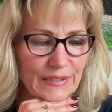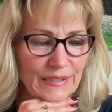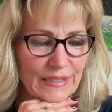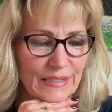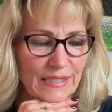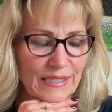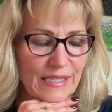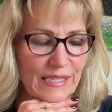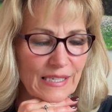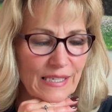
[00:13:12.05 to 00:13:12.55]

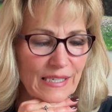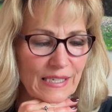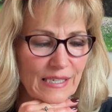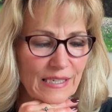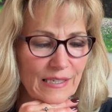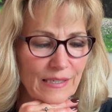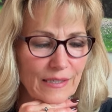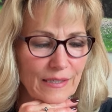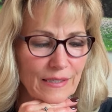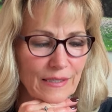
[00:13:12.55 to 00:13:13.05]
let's
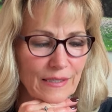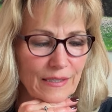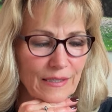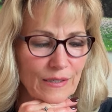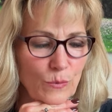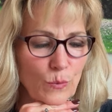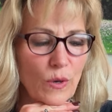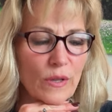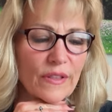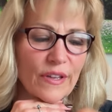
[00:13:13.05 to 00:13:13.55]
see.
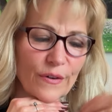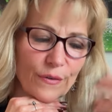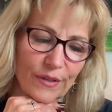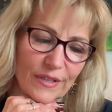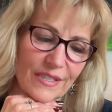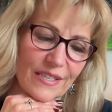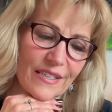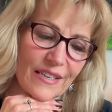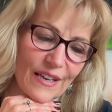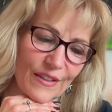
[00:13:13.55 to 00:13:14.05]
Well, there
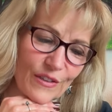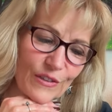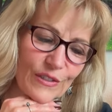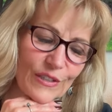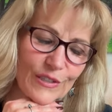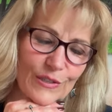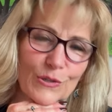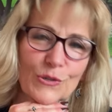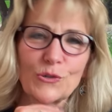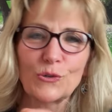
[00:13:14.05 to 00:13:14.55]
is another
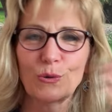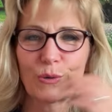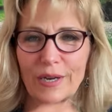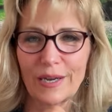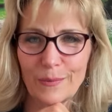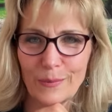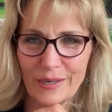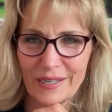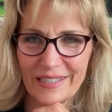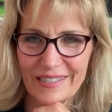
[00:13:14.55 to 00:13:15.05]
little story I
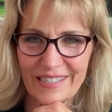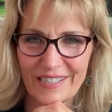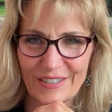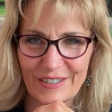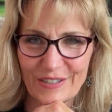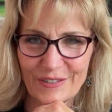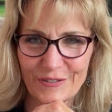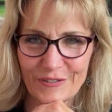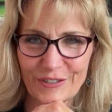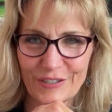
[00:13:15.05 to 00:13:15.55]
want to tell
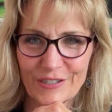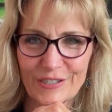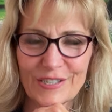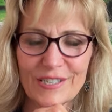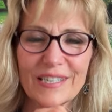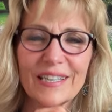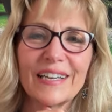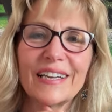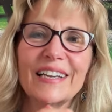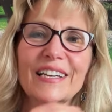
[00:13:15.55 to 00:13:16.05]
you first.